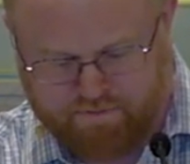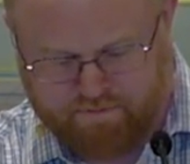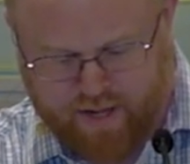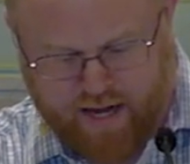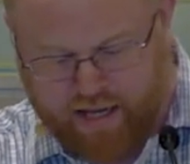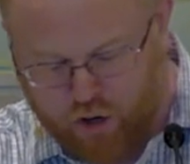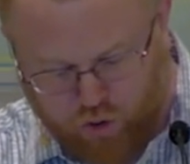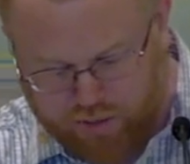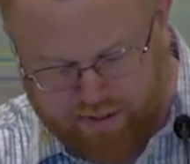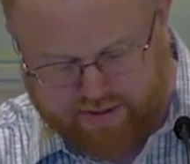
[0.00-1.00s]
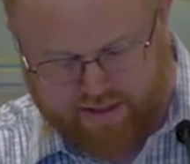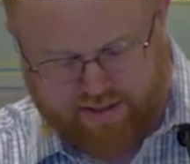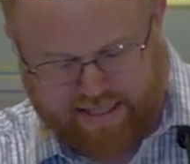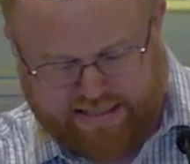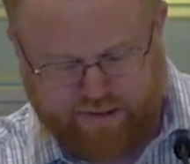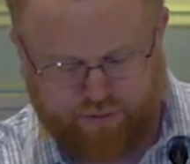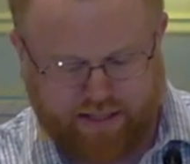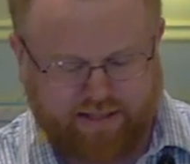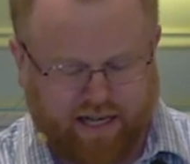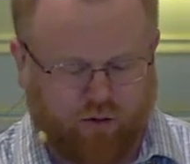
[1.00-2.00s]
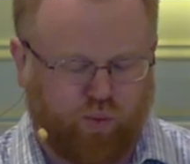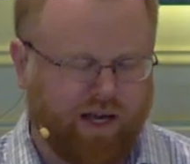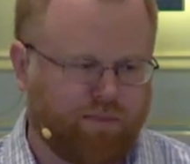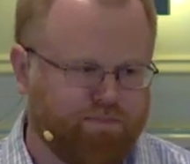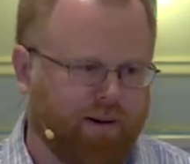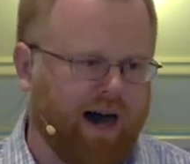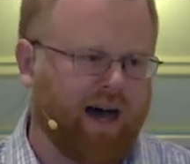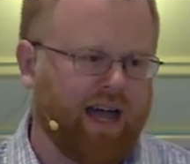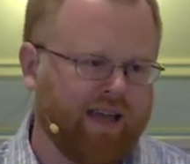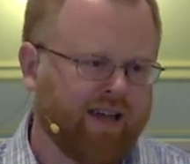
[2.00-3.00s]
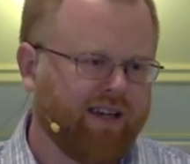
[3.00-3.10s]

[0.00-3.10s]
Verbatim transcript: and it can only be successfully dealt with by